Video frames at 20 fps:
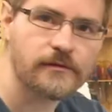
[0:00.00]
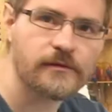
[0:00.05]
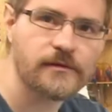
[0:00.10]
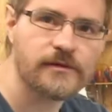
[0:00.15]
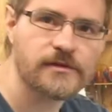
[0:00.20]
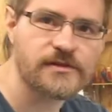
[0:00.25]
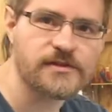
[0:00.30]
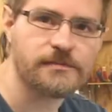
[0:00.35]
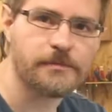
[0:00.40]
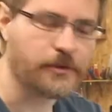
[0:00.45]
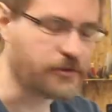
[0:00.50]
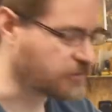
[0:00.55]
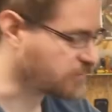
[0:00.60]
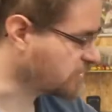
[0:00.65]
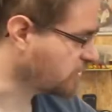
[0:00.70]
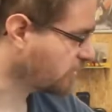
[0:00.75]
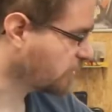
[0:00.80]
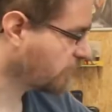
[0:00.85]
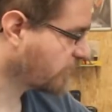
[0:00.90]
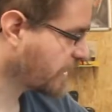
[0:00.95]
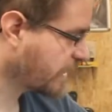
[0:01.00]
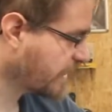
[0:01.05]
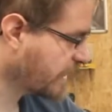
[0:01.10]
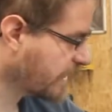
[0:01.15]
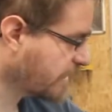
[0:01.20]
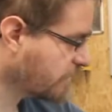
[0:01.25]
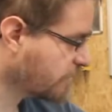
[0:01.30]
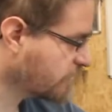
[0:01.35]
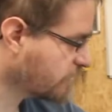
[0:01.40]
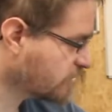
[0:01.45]
spots along
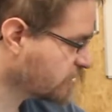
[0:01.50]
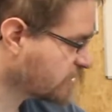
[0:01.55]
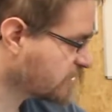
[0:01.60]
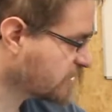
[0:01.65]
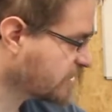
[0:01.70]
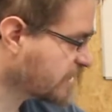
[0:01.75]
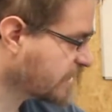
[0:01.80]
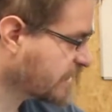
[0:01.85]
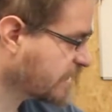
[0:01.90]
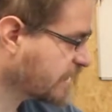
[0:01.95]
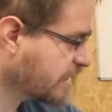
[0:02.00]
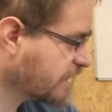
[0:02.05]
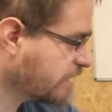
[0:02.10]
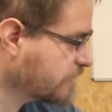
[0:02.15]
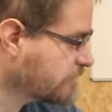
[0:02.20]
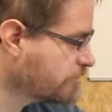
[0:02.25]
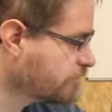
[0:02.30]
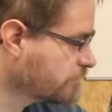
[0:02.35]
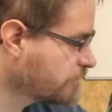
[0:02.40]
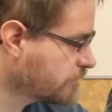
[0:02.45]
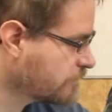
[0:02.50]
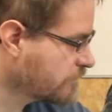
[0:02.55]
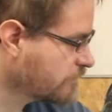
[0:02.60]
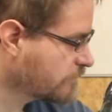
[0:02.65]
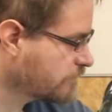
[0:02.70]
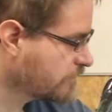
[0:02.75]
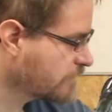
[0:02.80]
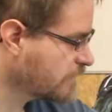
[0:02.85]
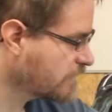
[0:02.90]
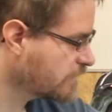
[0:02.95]
here that just need
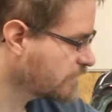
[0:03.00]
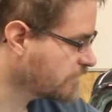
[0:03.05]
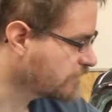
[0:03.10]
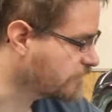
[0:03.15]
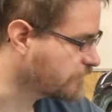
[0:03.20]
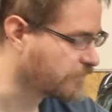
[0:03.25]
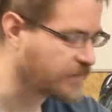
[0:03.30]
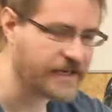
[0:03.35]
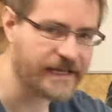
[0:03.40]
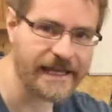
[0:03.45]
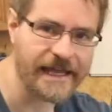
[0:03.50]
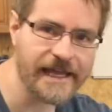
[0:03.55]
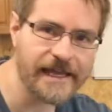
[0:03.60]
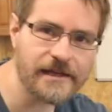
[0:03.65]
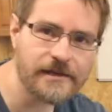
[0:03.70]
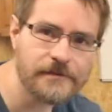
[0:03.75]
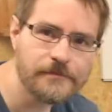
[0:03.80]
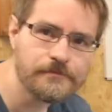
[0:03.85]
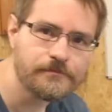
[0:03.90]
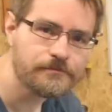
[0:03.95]
filling in,